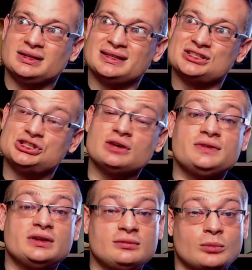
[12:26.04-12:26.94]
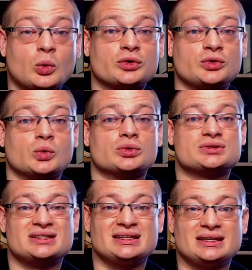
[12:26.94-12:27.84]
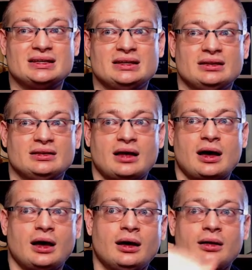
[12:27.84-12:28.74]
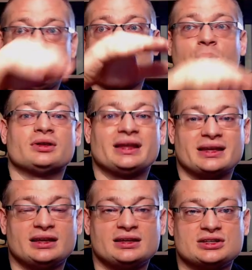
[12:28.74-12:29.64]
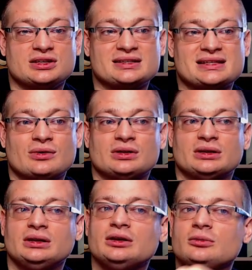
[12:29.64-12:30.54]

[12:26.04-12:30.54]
Shifted more towards the upper, like they sound a little